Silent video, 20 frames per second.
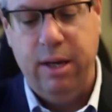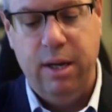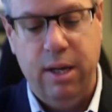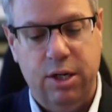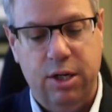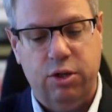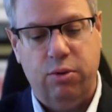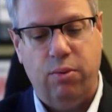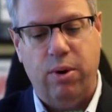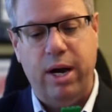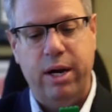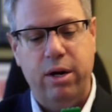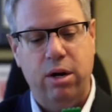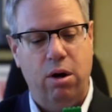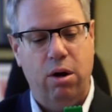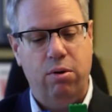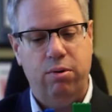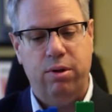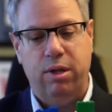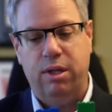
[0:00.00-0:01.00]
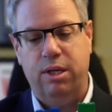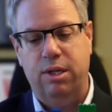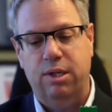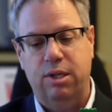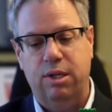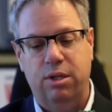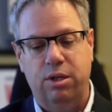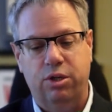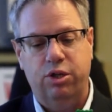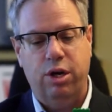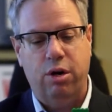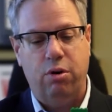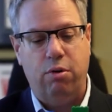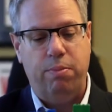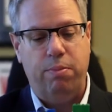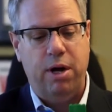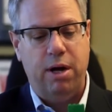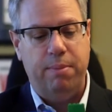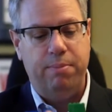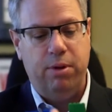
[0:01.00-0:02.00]
So I know that this is the general
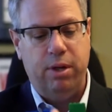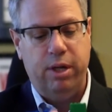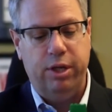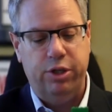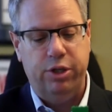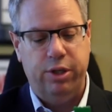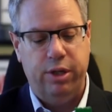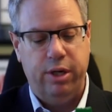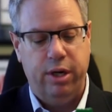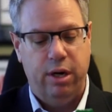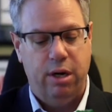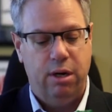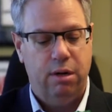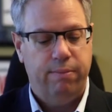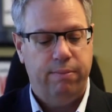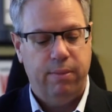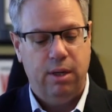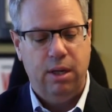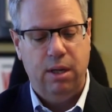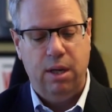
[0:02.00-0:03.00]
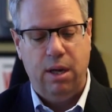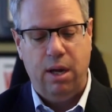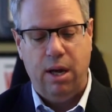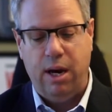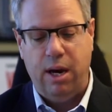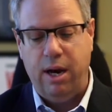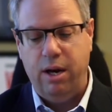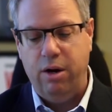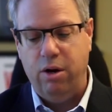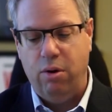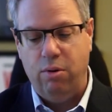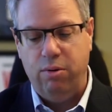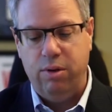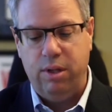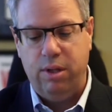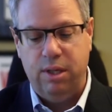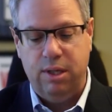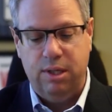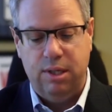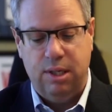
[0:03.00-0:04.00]
population here, and I know
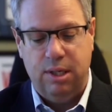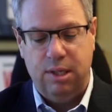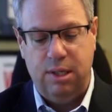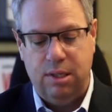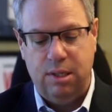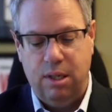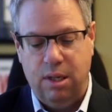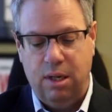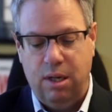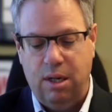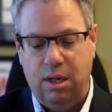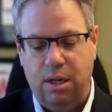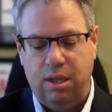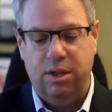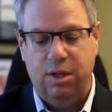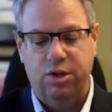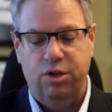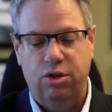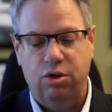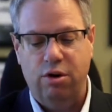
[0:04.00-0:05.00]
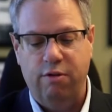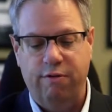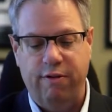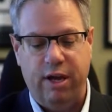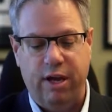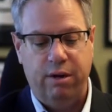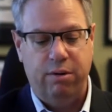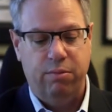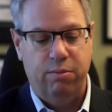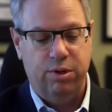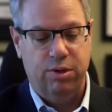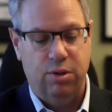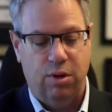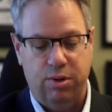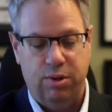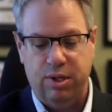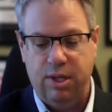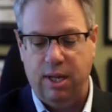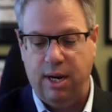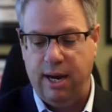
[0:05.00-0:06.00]
that this is the survey
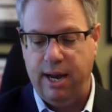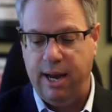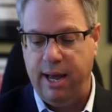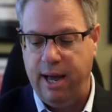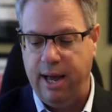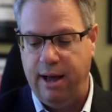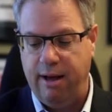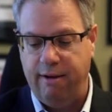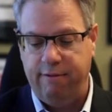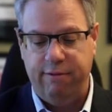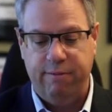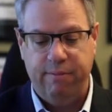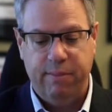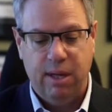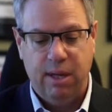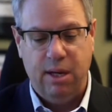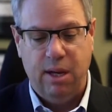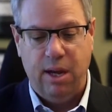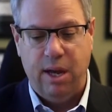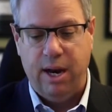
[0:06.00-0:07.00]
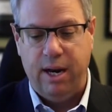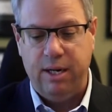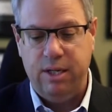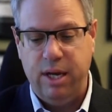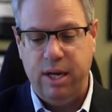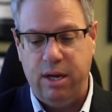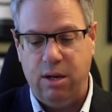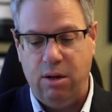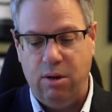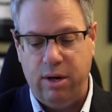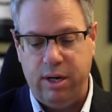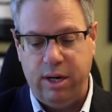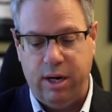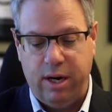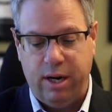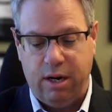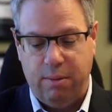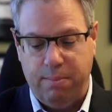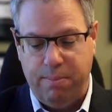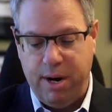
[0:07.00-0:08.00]
results that I have. And I take a look and
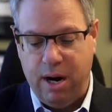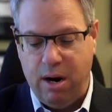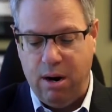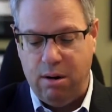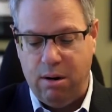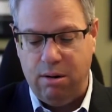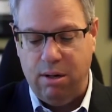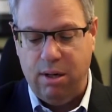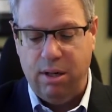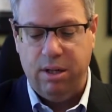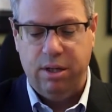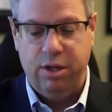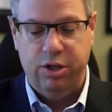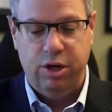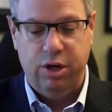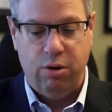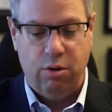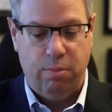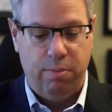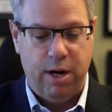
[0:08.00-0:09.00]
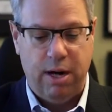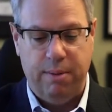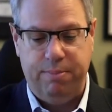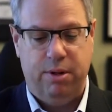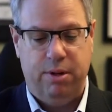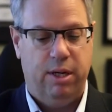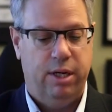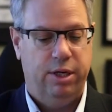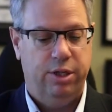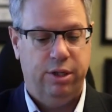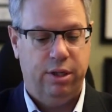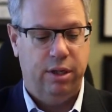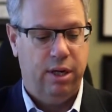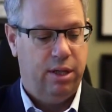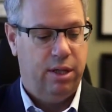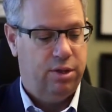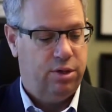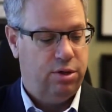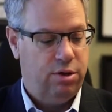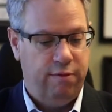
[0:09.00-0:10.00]
I compare the general population
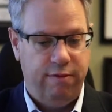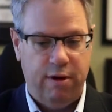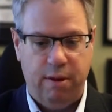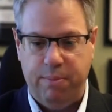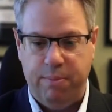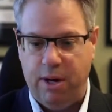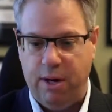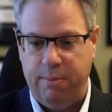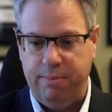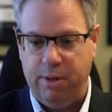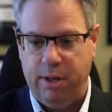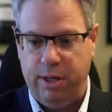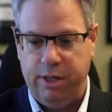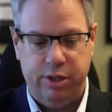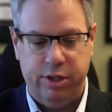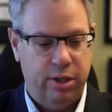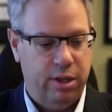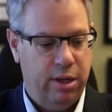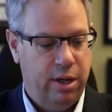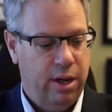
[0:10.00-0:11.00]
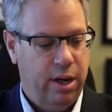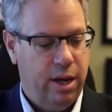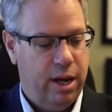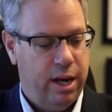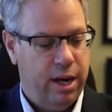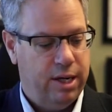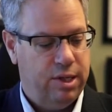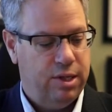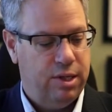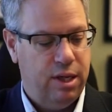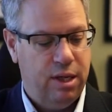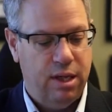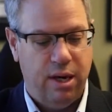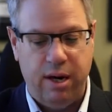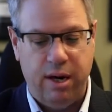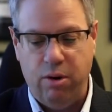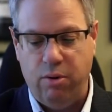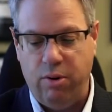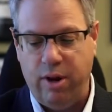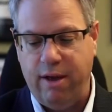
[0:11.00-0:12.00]
and the survey population, and I see that
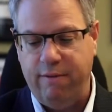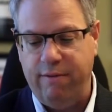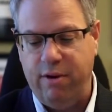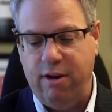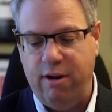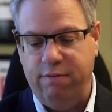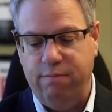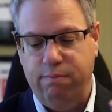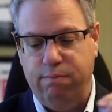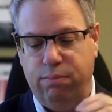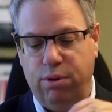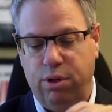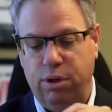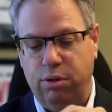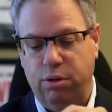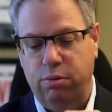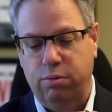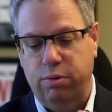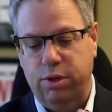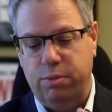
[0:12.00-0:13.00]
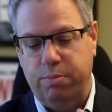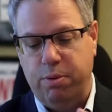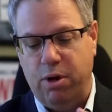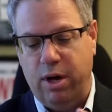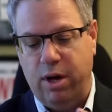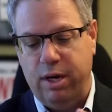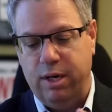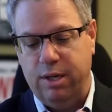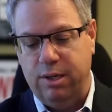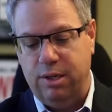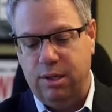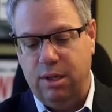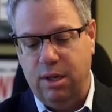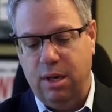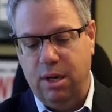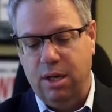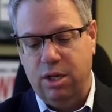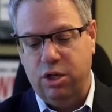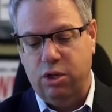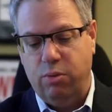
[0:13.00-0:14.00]
I don't have enough blue respondents.
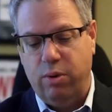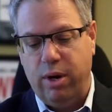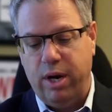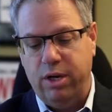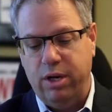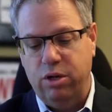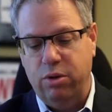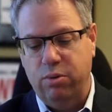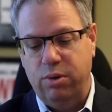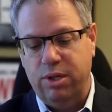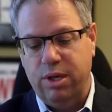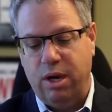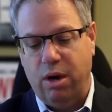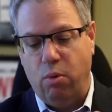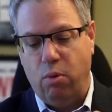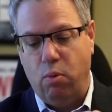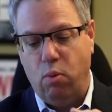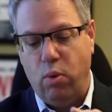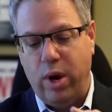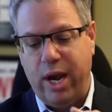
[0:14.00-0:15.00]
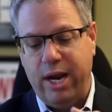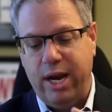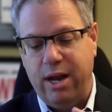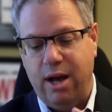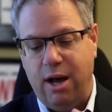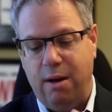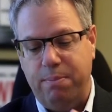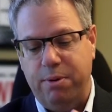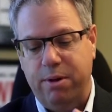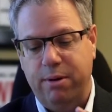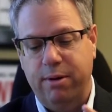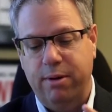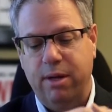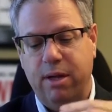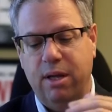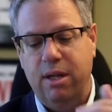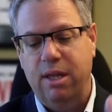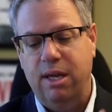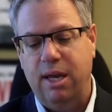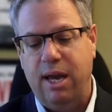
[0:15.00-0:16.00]
So what I do is I weight up
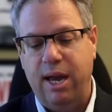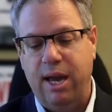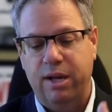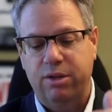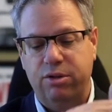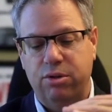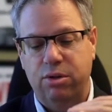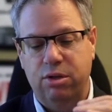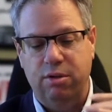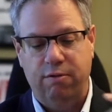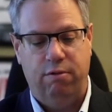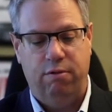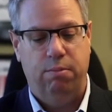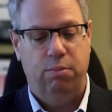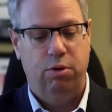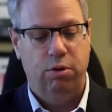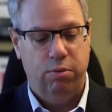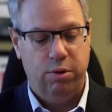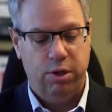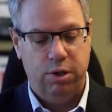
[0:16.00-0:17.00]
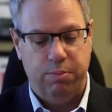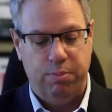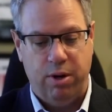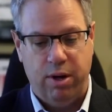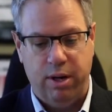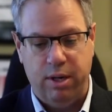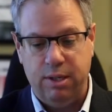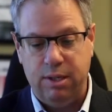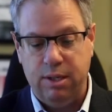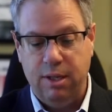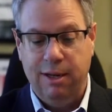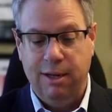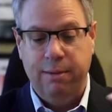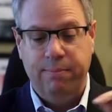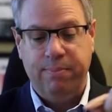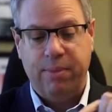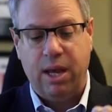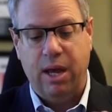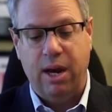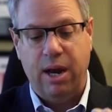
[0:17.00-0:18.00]
the answers of the blue respondents,
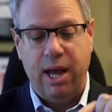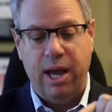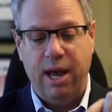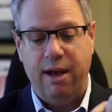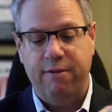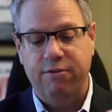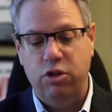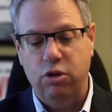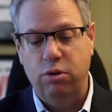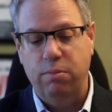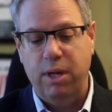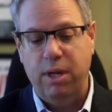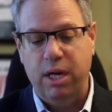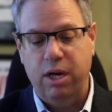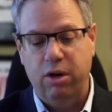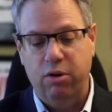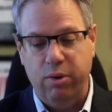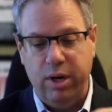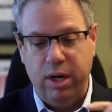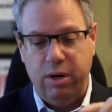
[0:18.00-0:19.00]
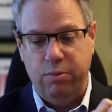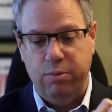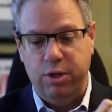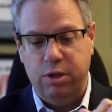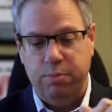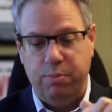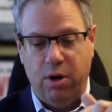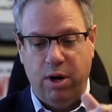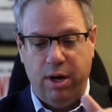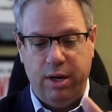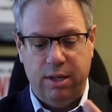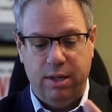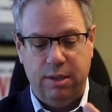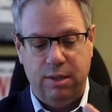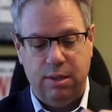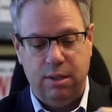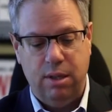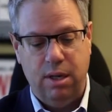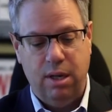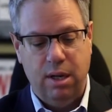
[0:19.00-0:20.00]
and I have too many green
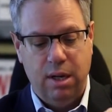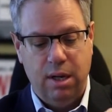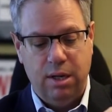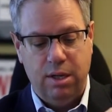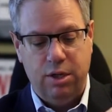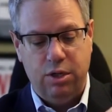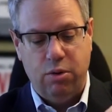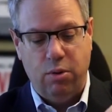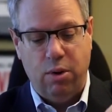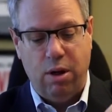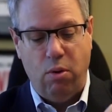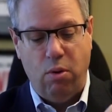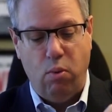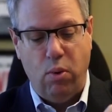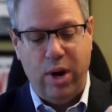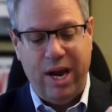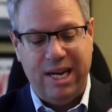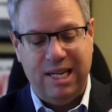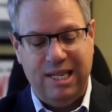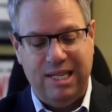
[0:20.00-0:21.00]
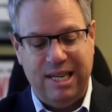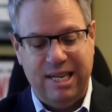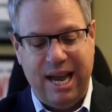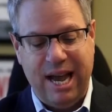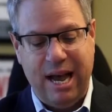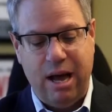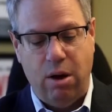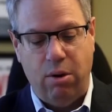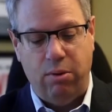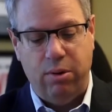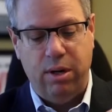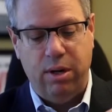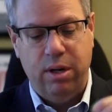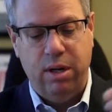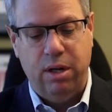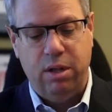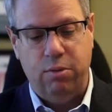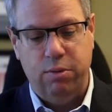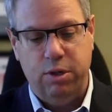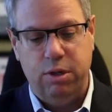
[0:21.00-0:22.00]
respondents. So I'll weight down
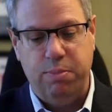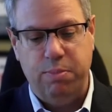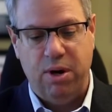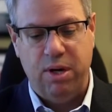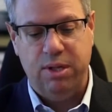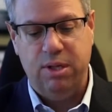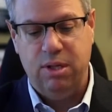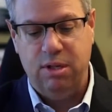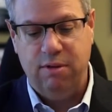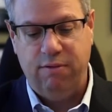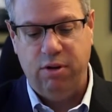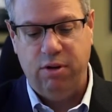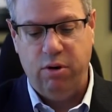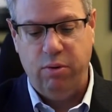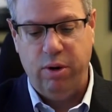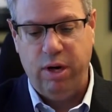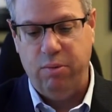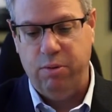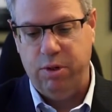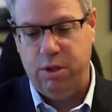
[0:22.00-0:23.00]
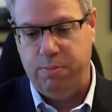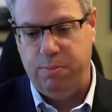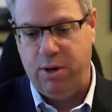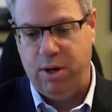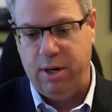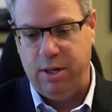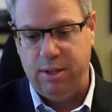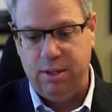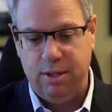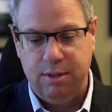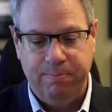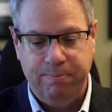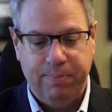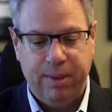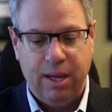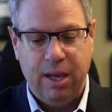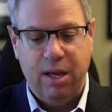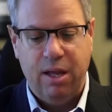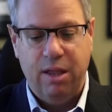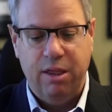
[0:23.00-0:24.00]
the responses of the green respondents.
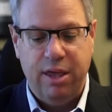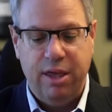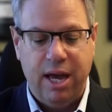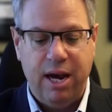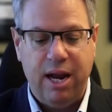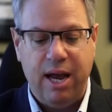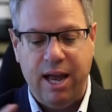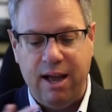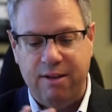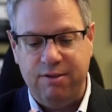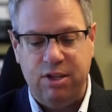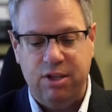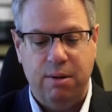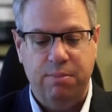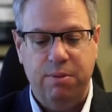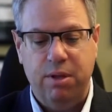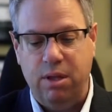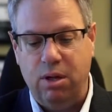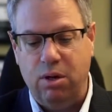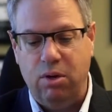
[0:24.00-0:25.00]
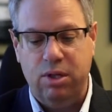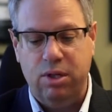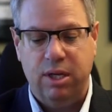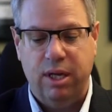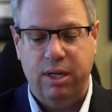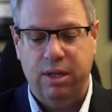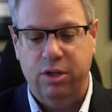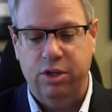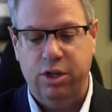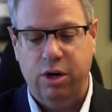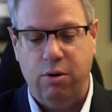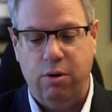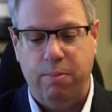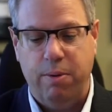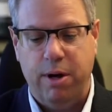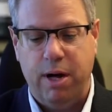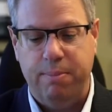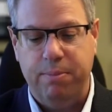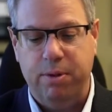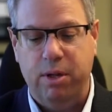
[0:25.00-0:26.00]
Then I have something that looks like the general
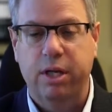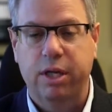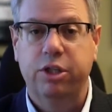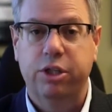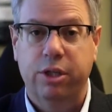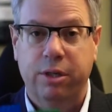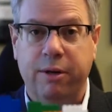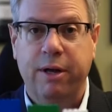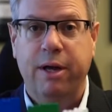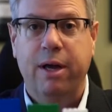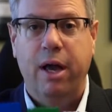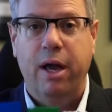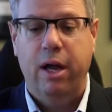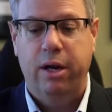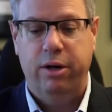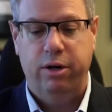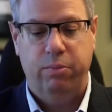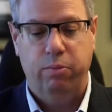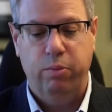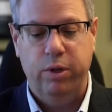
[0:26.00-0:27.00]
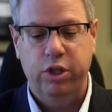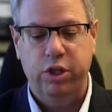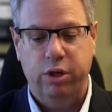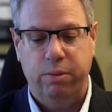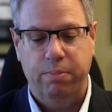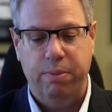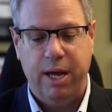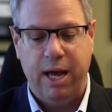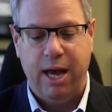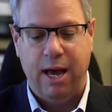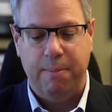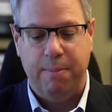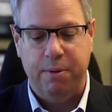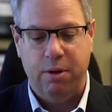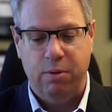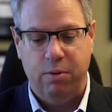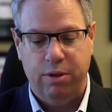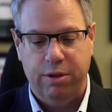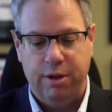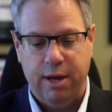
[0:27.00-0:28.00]
population, and we should be happy
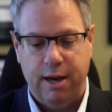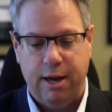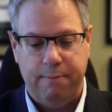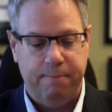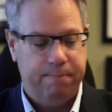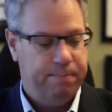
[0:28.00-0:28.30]
with that.